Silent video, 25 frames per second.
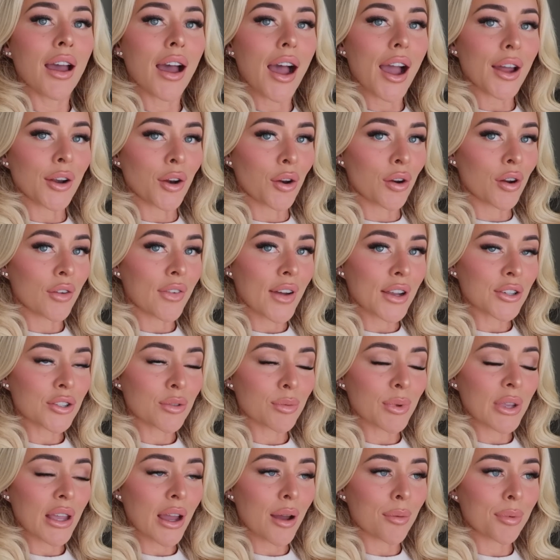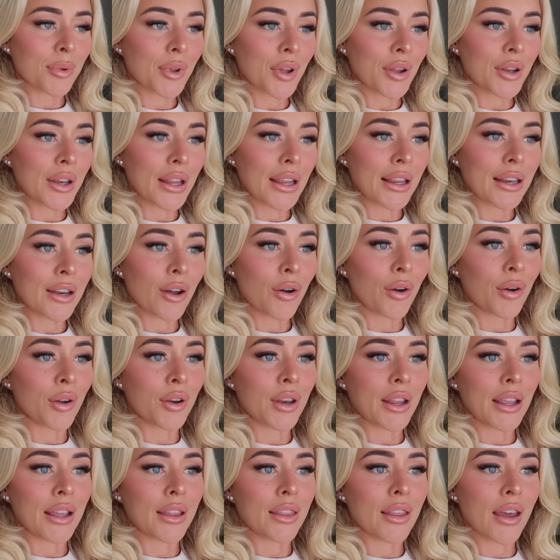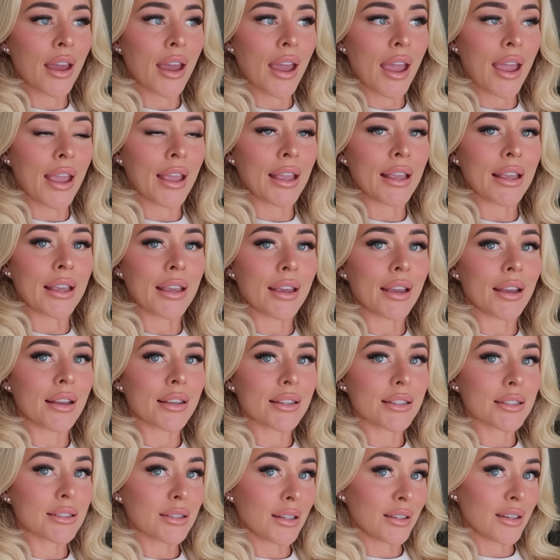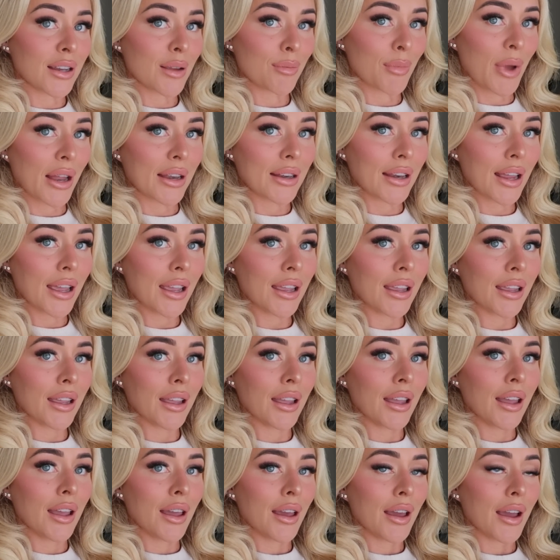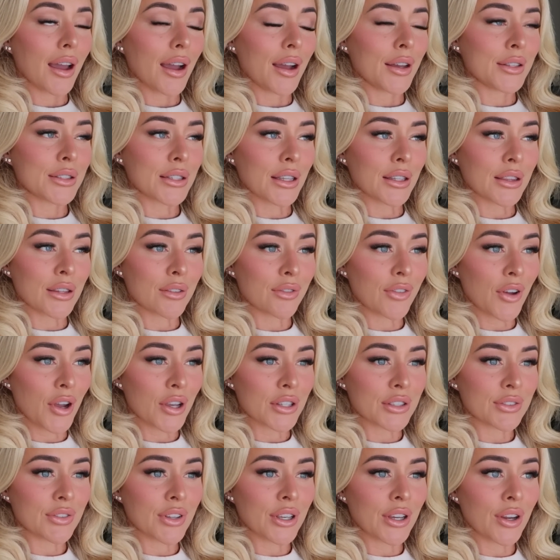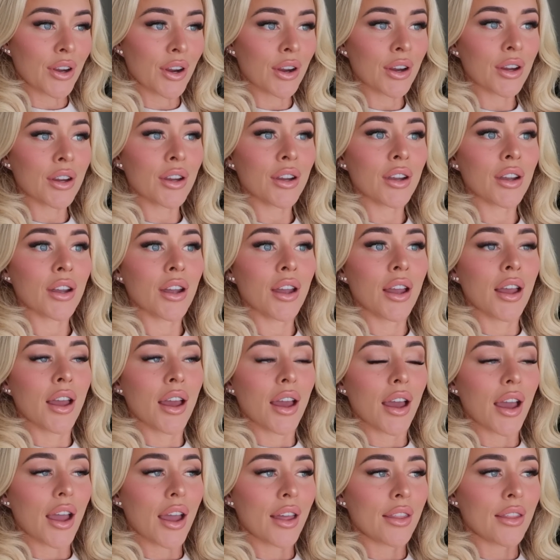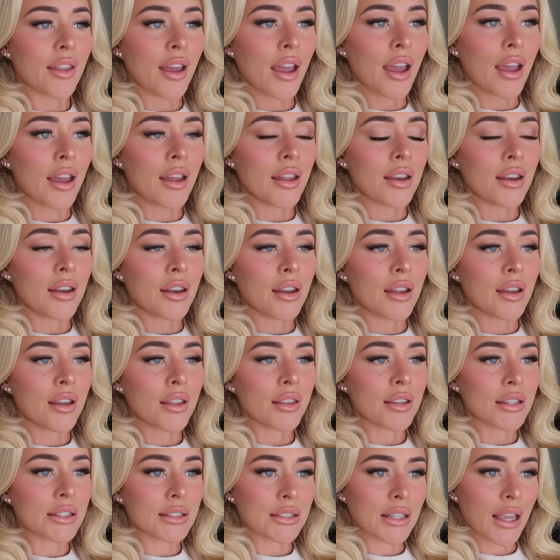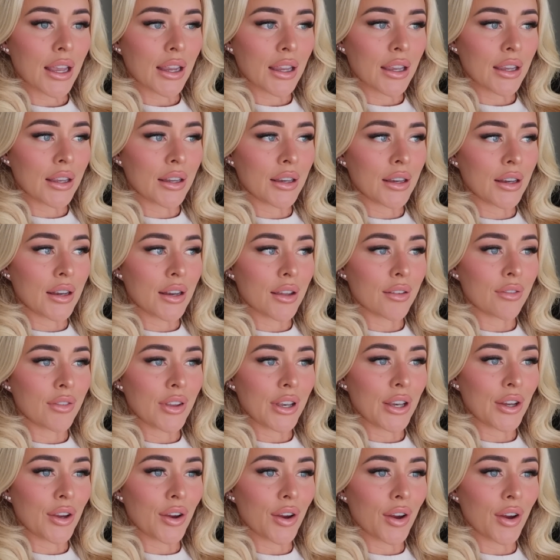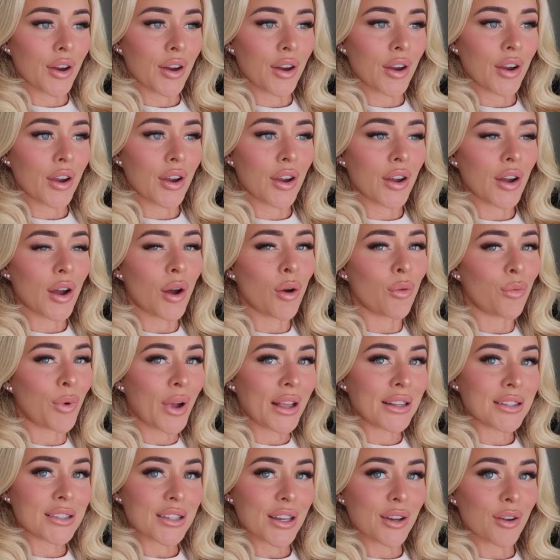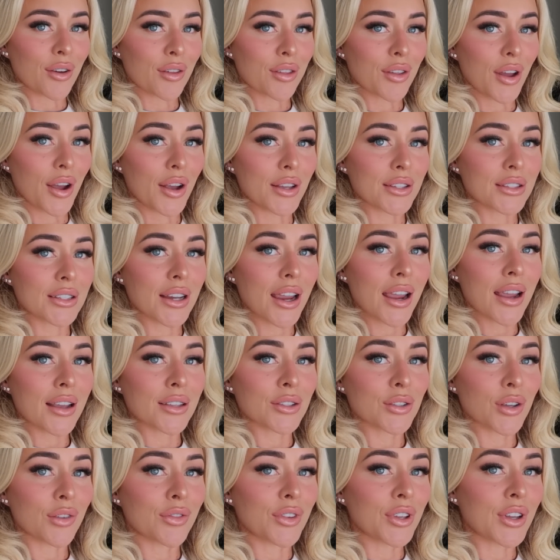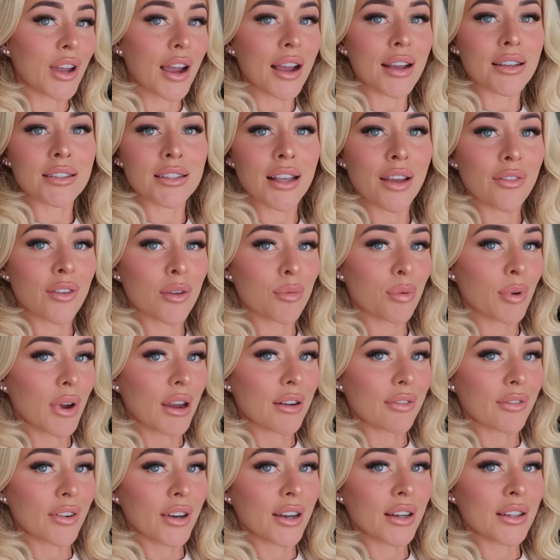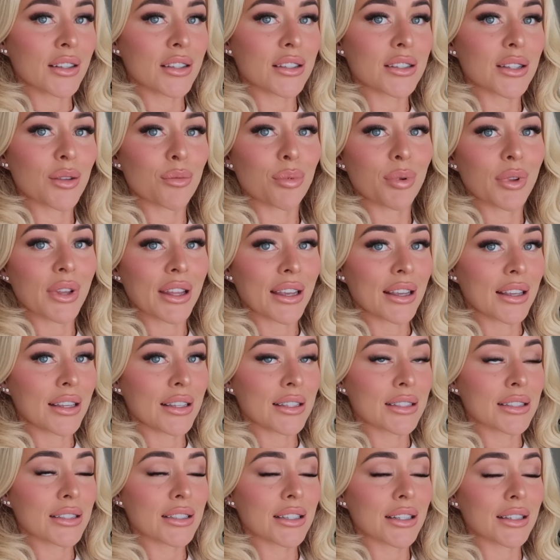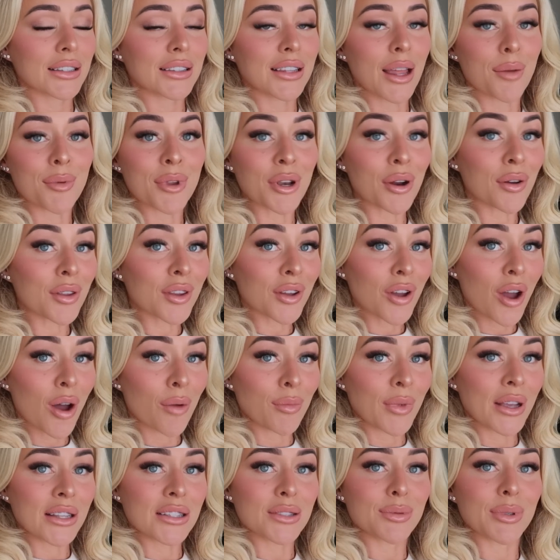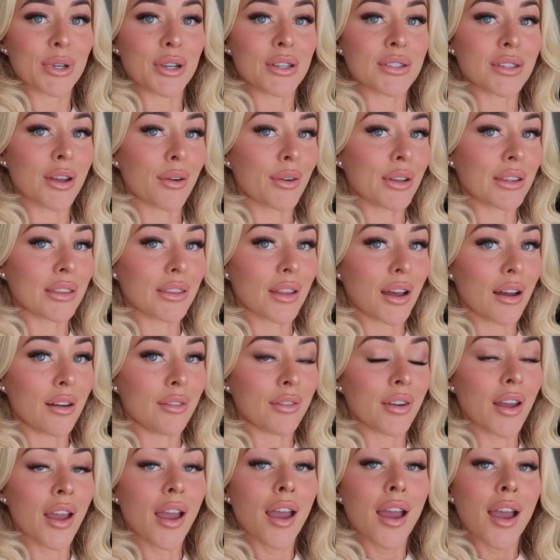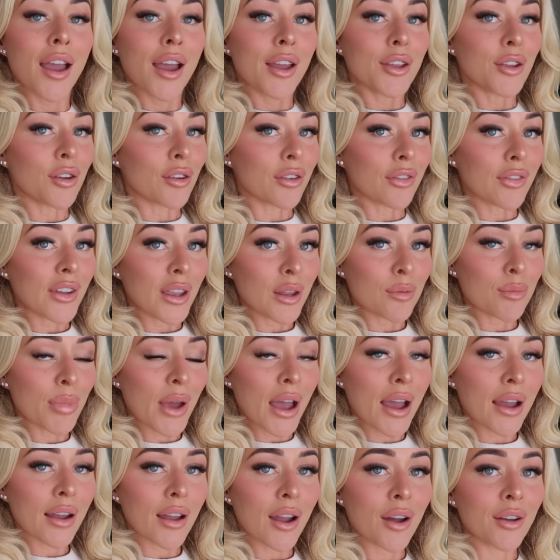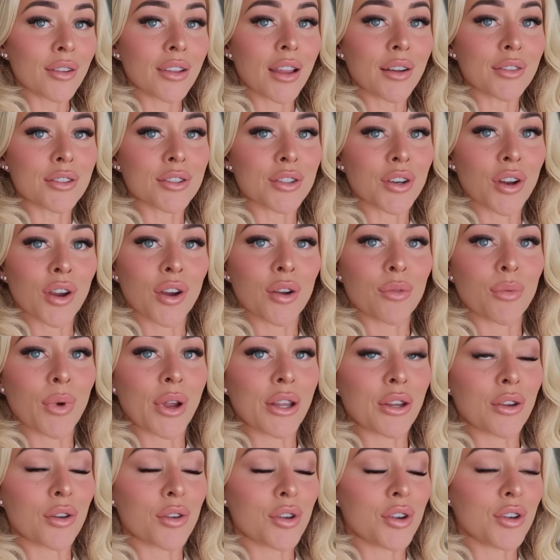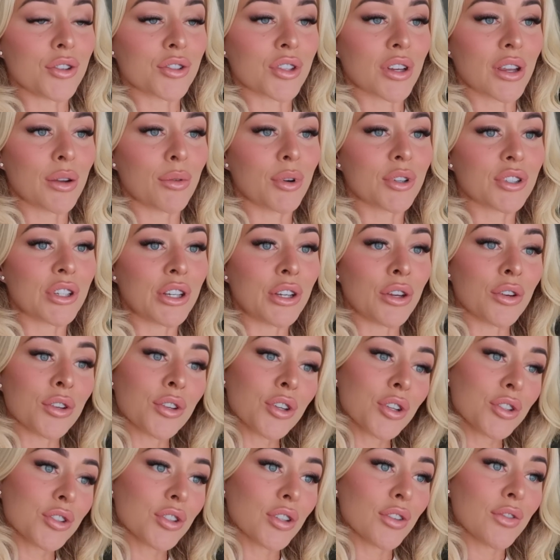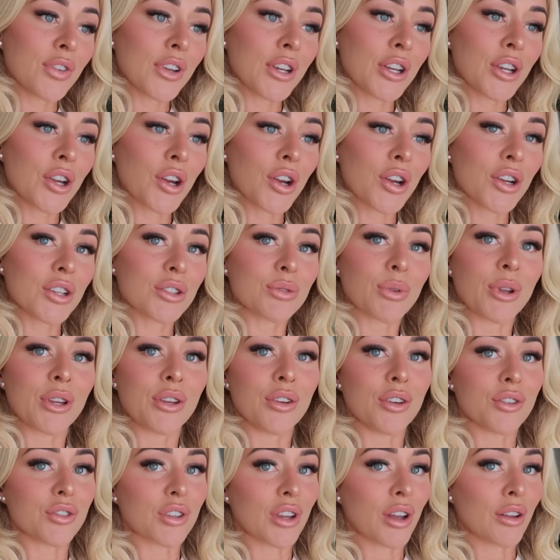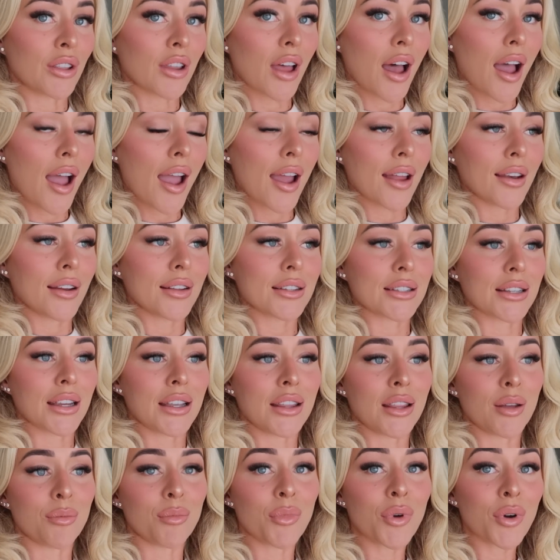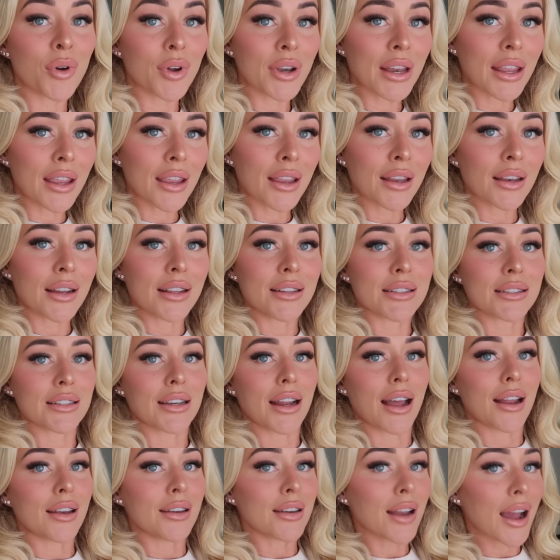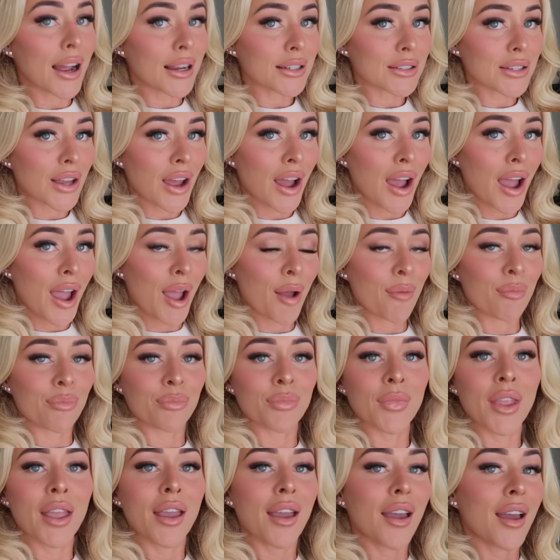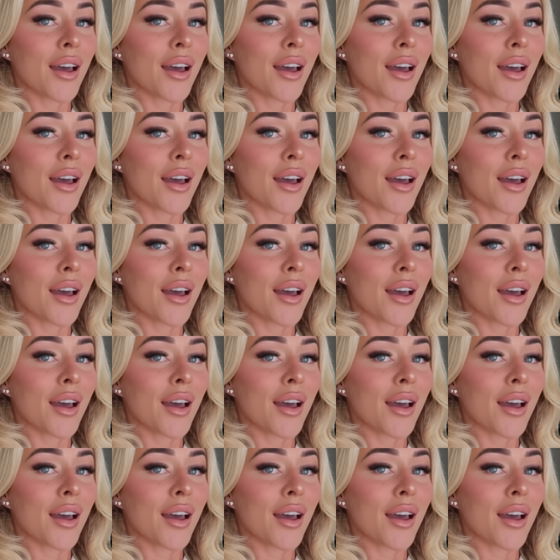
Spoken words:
I don't know if I should be uploading on either a Sunday, Monday as like the first video, and then the second video of Wednesday or Thursday. So if you guys have a preference, please let me know in the comments, because I would love your feedback. I'd love to know when you're usually watching your YouTube videos, when you're usually online. Is it in the morning? Is it at nighttime?